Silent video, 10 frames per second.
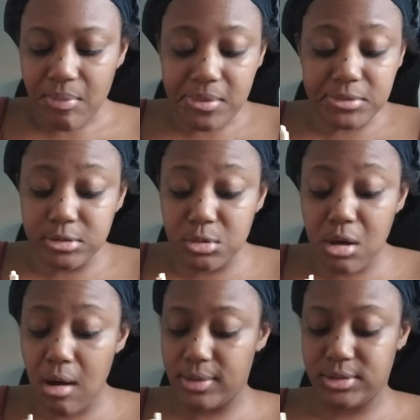So
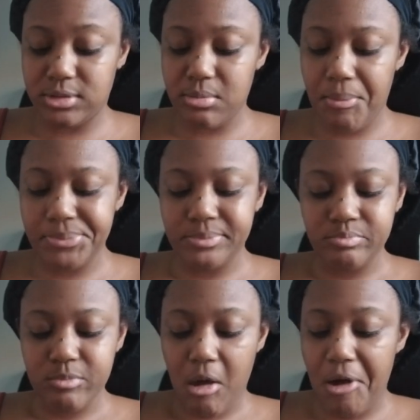thoughts.
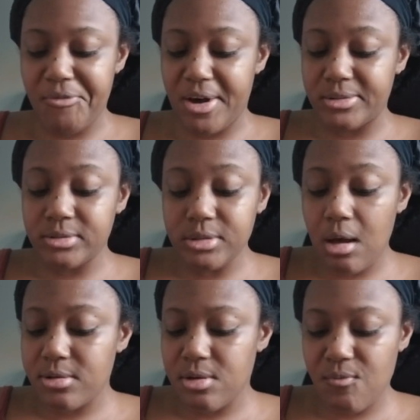Our final
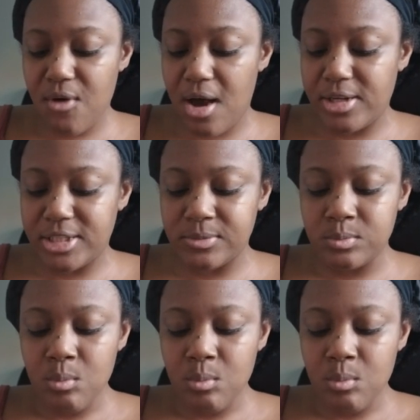thoughts on Friday.